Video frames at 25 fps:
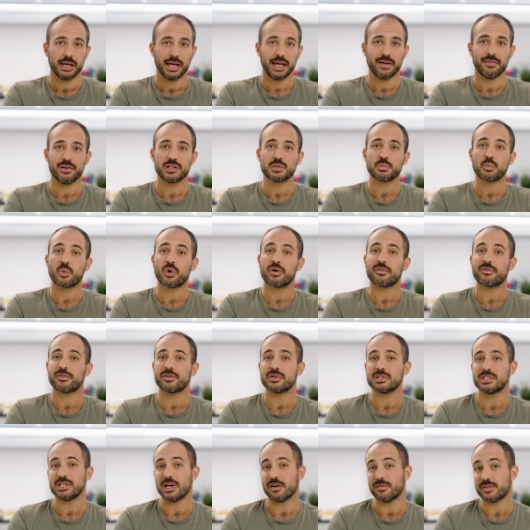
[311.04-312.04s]
If it's more
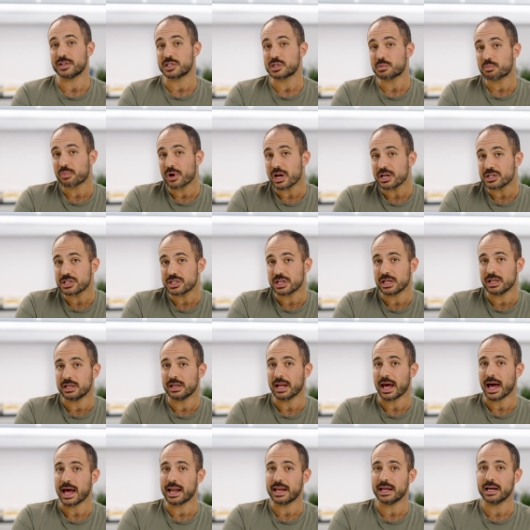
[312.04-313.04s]
for self expression,
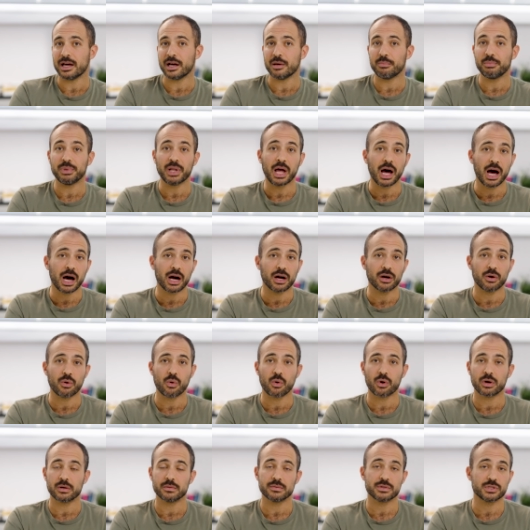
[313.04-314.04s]
adding a blog
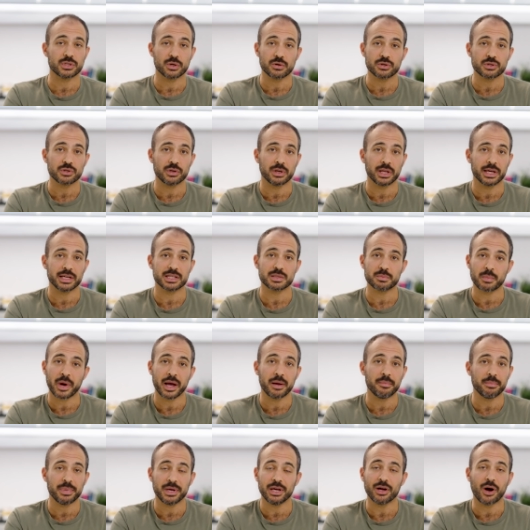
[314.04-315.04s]
or social links
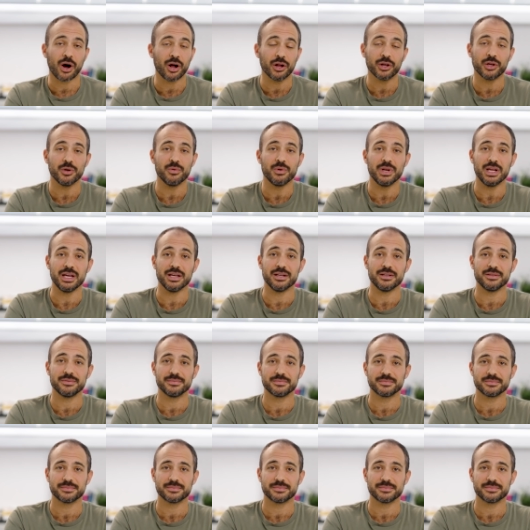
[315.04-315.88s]
might be all you need.